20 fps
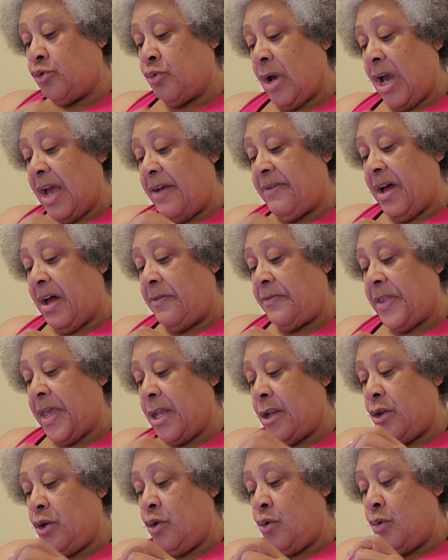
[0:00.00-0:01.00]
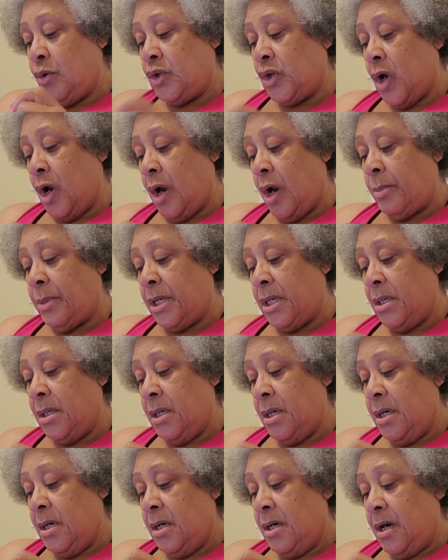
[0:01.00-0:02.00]
drive out that huge
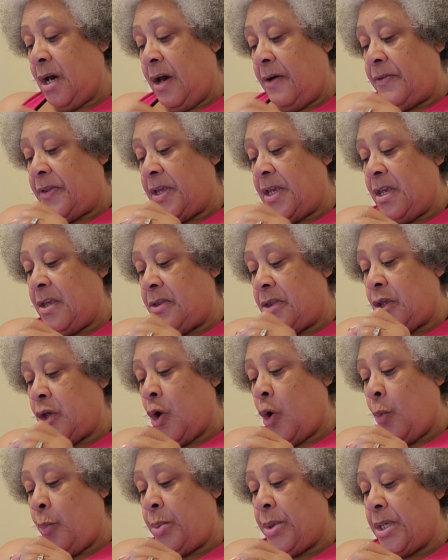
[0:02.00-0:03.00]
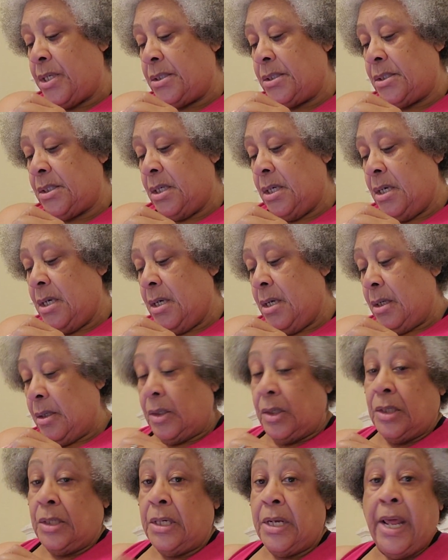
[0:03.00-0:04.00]
army of the Ethiopians
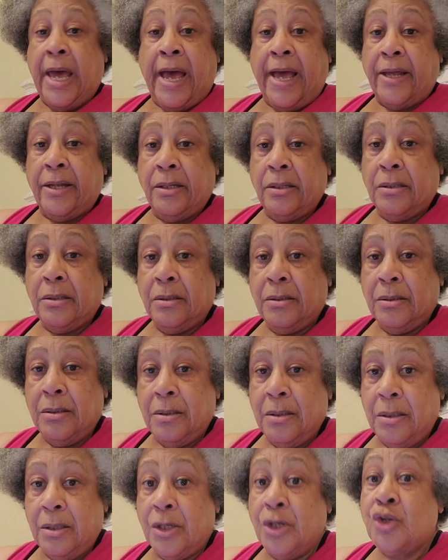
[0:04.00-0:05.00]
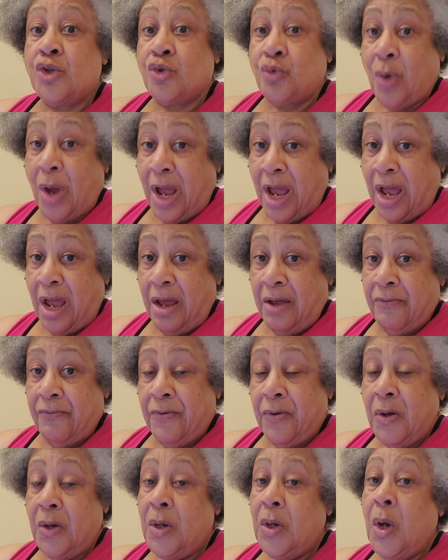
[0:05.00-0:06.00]
could not drive
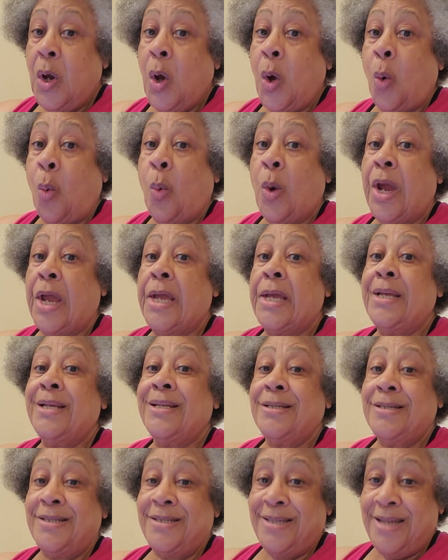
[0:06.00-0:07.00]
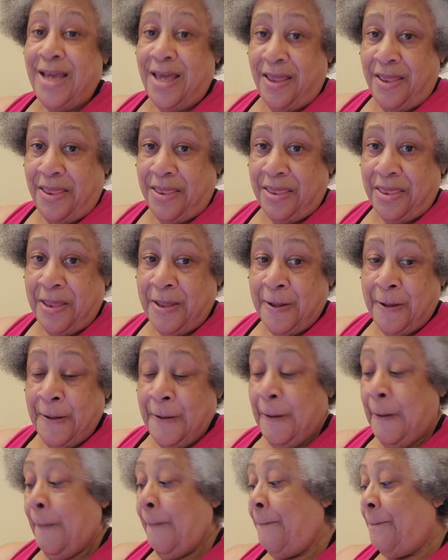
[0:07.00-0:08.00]
away death.
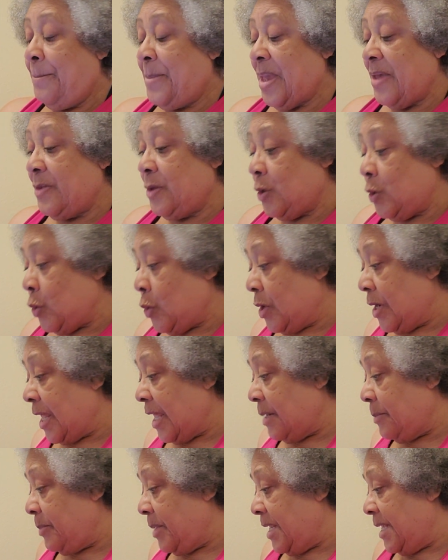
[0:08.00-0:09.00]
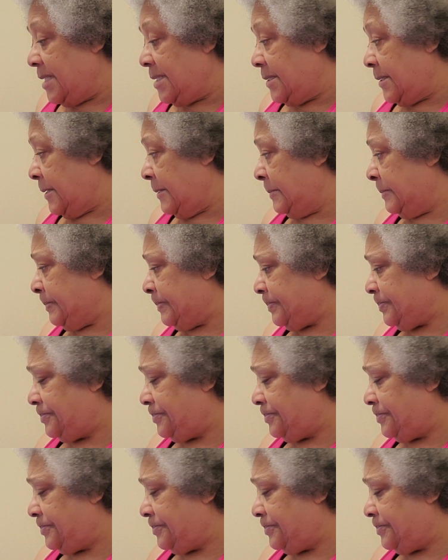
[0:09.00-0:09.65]
May the Lord add a blessing